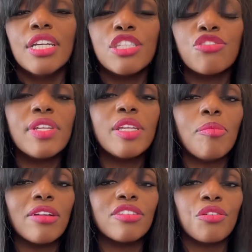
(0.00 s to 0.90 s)
It's really
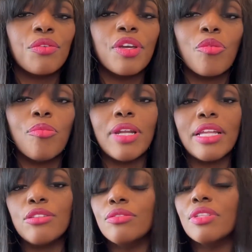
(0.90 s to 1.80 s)
about career, but I
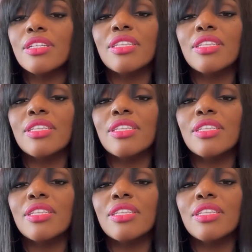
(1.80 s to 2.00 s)
do think